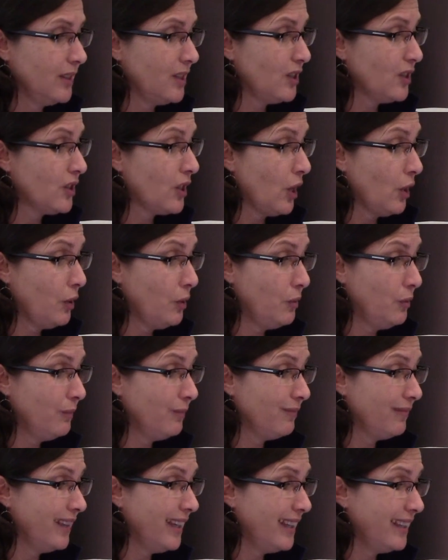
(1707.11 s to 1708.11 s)
So
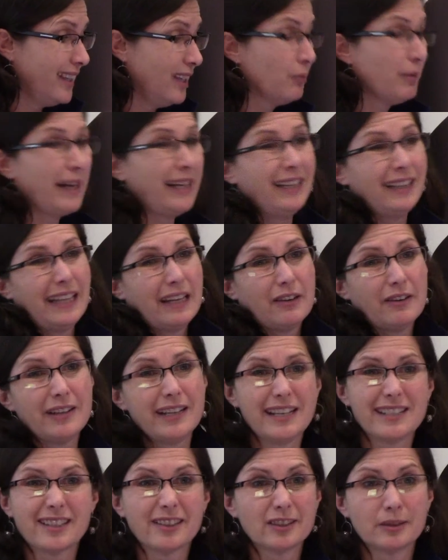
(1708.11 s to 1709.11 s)
the
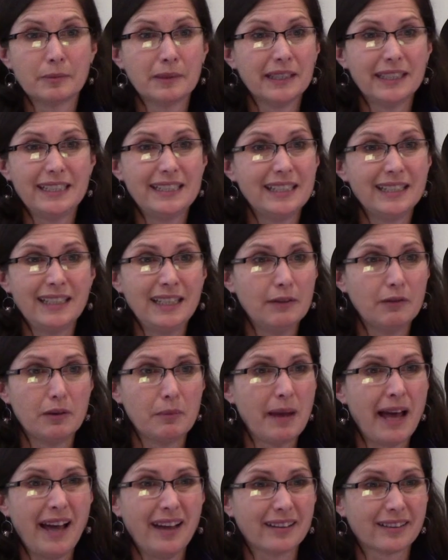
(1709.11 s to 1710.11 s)
irregularities ultimately didn't
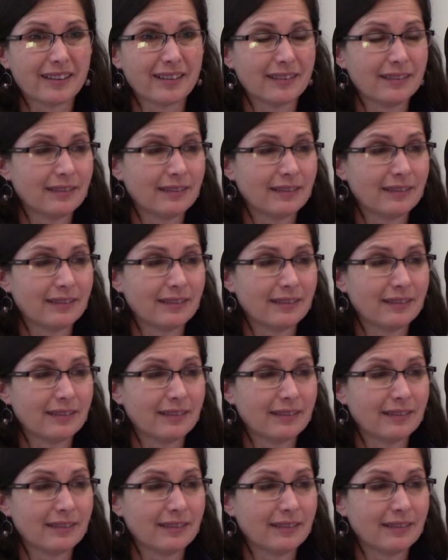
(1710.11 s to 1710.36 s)
even matter.